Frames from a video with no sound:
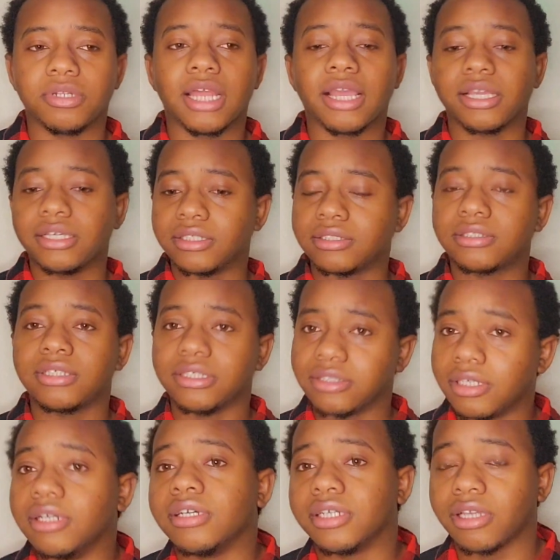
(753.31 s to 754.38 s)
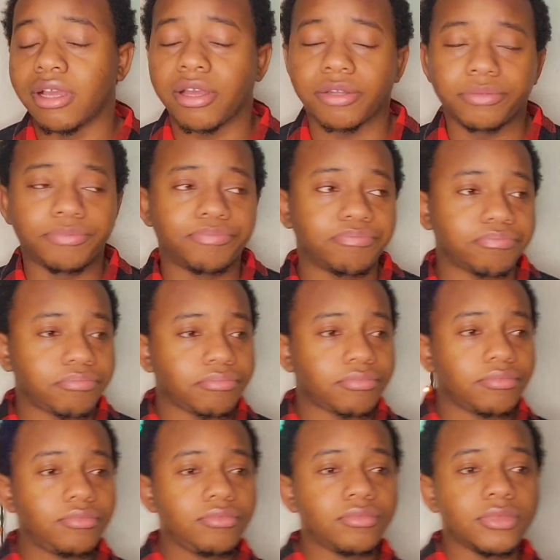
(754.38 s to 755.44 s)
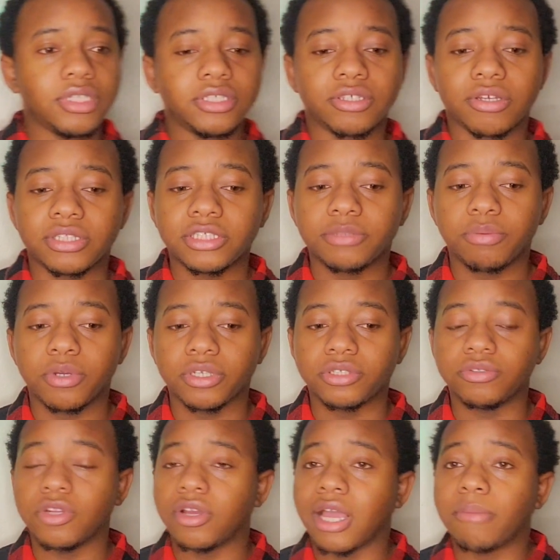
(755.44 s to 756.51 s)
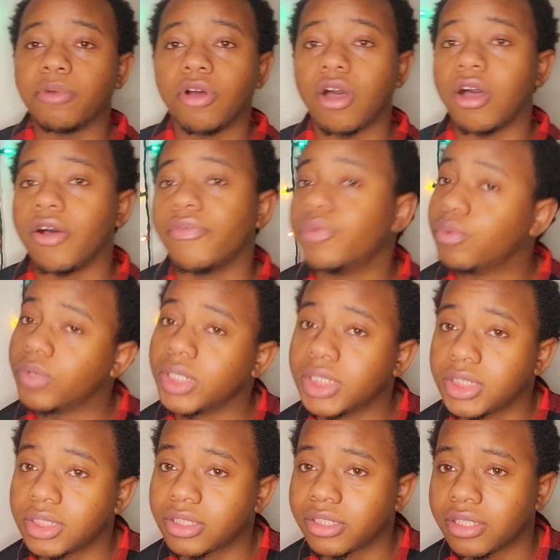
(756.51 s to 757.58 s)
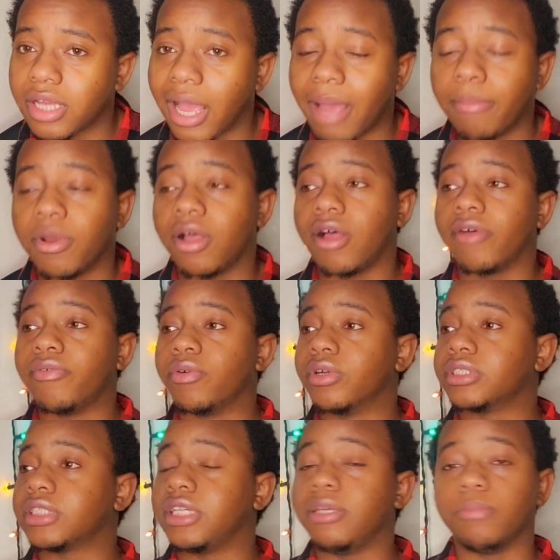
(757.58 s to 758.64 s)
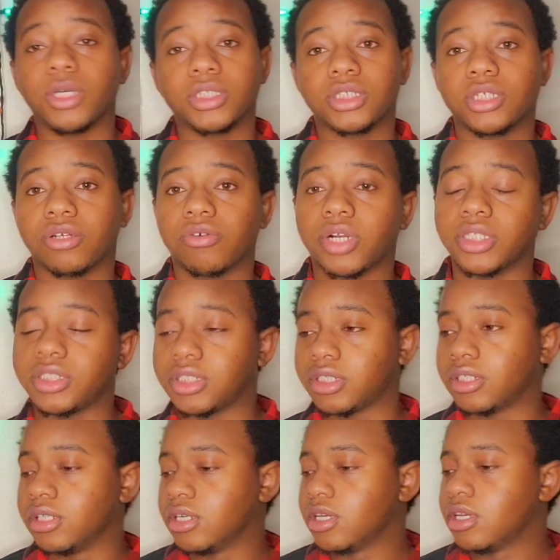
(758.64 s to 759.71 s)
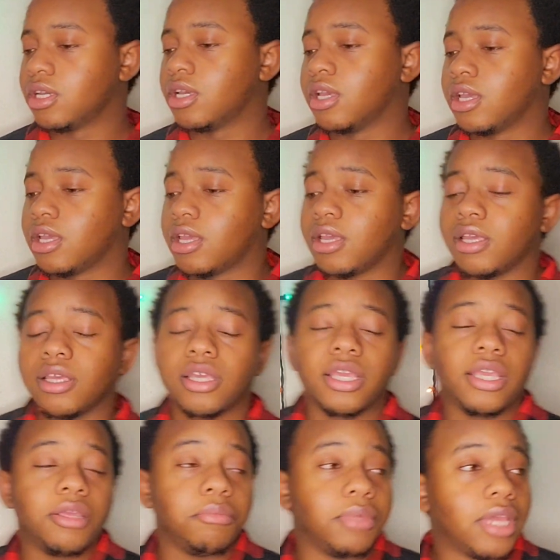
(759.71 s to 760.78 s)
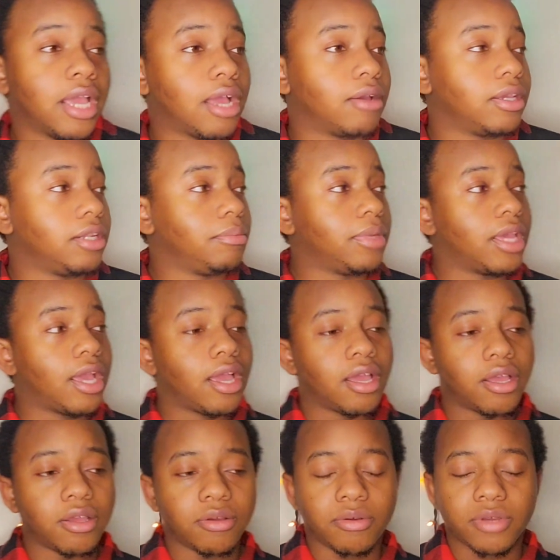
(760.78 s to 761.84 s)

Like it's it's good, y'all. So at this point, you know, I'm on all fours. I'm on all fours it. he munching and crunching. Eat me out, eat me out.